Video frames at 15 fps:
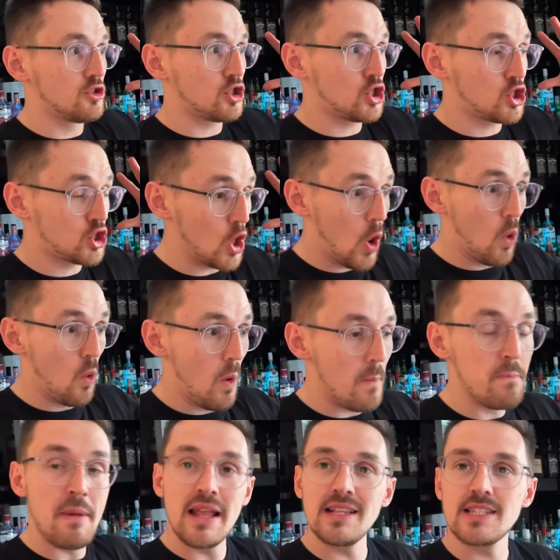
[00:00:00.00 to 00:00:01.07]
so
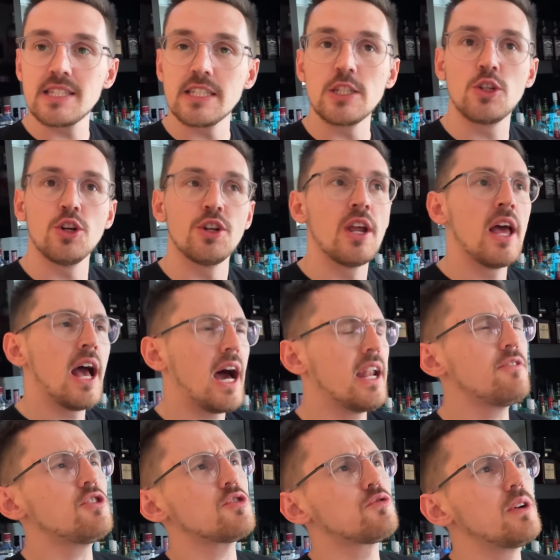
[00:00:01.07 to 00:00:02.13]
mentally good. And I
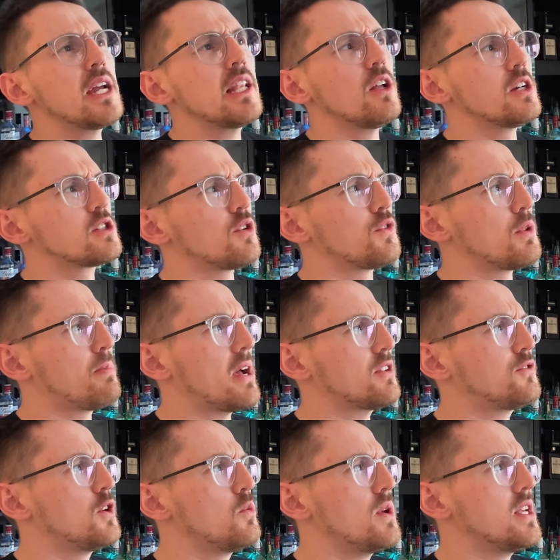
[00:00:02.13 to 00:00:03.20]
just realised over the past
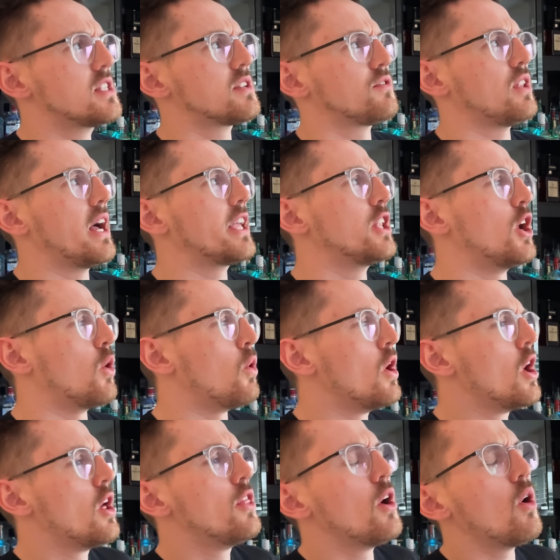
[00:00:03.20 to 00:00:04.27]
few weeks of, like, you know,
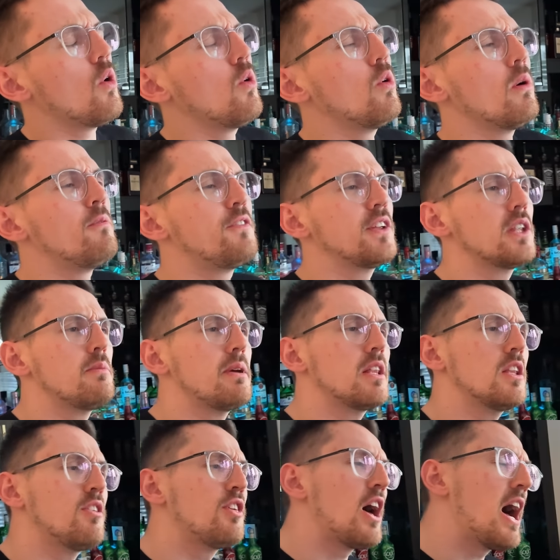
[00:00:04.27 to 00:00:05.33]
that, oh, I'm feeling a bit
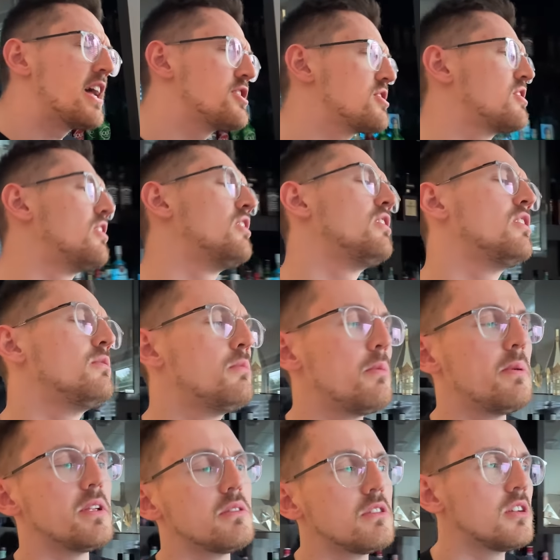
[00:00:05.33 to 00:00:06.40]
lethargic, or I'm a
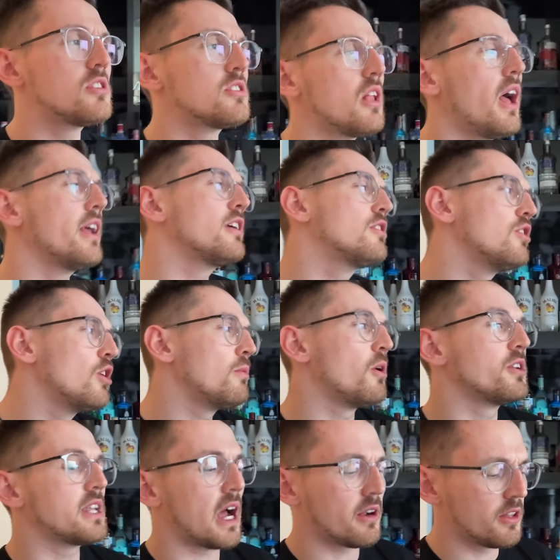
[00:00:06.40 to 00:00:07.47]
bit just, like, glum or
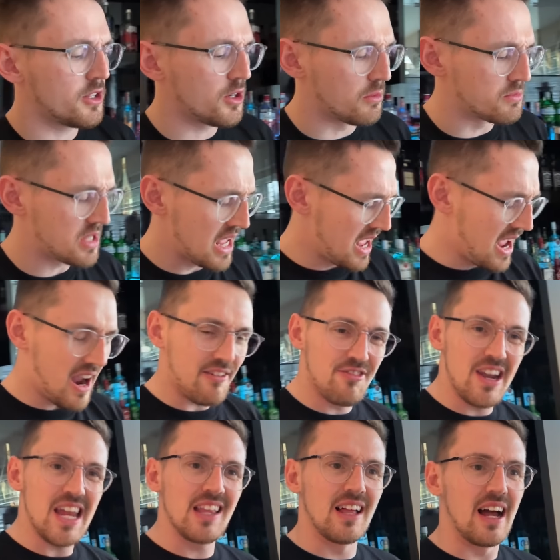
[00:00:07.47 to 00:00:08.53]
down in the dumps. I've
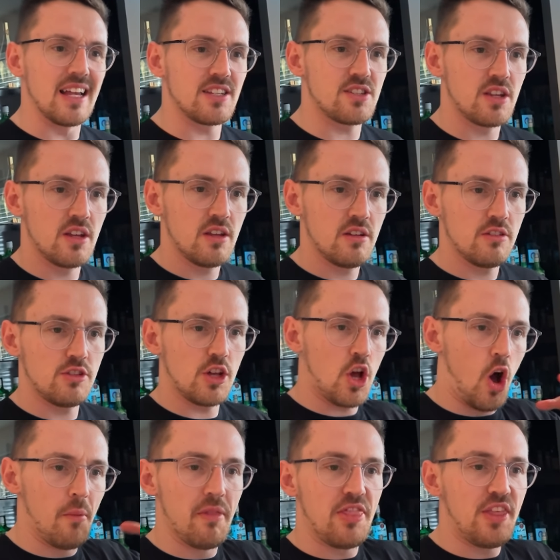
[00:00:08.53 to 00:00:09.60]
realised the
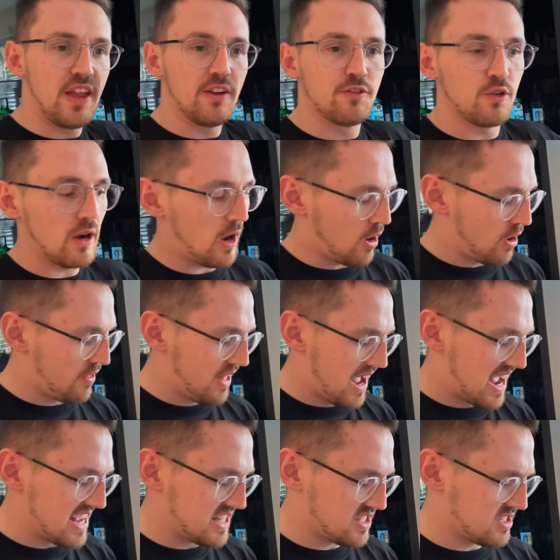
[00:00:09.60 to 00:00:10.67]
common thing throughout all
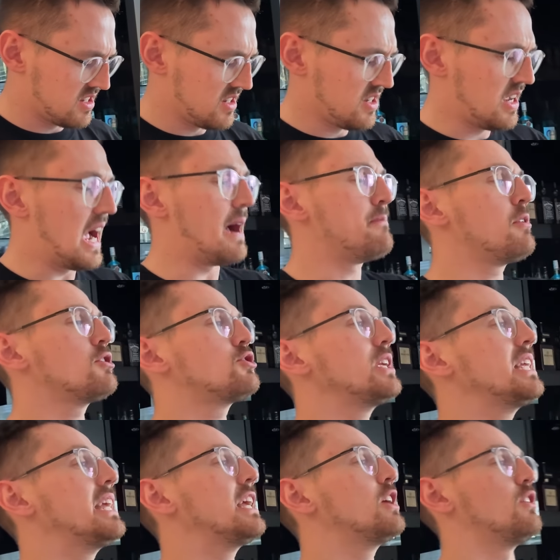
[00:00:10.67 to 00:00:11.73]
that is I'm not
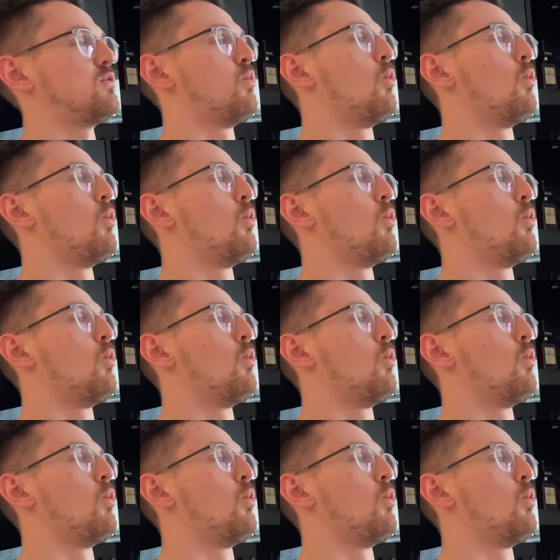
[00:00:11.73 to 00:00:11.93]
drinking enough